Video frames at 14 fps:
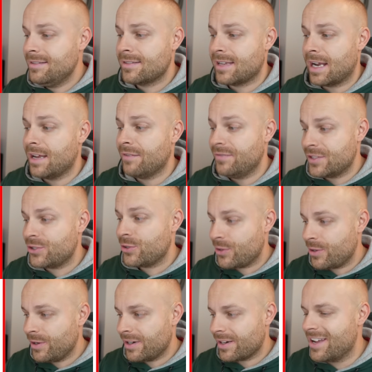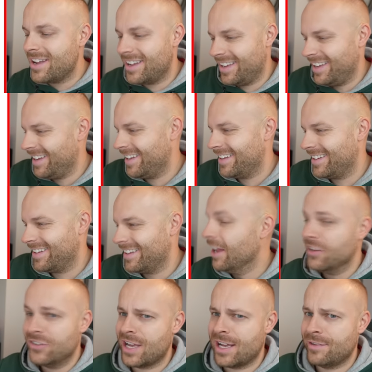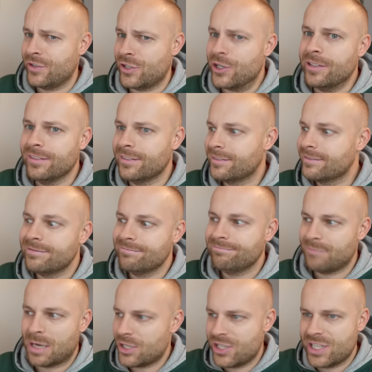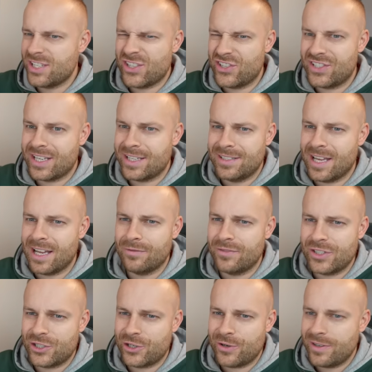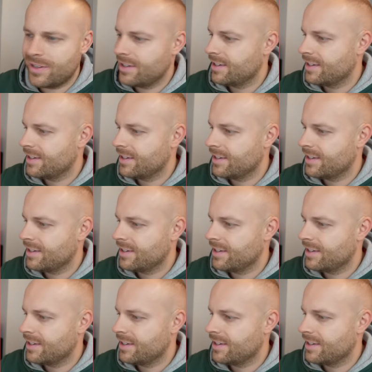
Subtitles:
Telewizor. Television. Much easier to say telewizor.